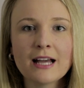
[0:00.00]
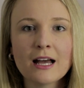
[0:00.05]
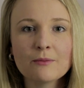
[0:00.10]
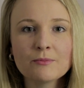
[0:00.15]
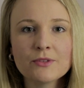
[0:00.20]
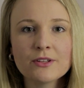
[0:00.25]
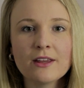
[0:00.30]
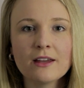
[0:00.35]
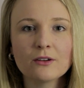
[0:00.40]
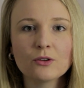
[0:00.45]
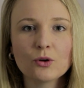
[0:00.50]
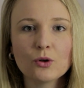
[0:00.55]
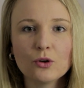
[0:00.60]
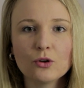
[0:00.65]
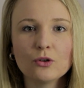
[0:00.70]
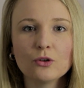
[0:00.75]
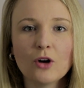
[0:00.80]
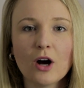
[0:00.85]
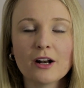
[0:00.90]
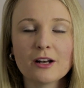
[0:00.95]
come to that
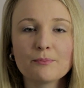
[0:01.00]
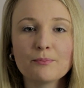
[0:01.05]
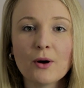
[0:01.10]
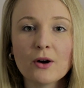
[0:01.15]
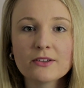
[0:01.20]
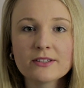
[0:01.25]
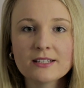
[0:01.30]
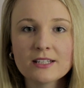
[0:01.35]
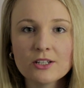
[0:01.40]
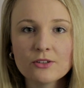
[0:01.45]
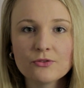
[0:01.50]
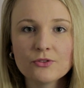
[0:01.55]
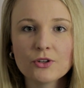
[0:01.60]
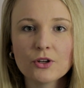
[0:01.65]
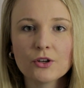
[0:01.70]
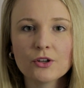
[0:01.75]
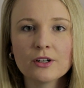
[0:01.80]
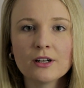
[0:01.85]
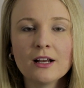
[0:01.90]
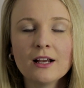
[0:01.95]
call on a positive
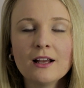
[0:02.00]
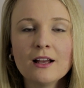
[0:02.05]
note,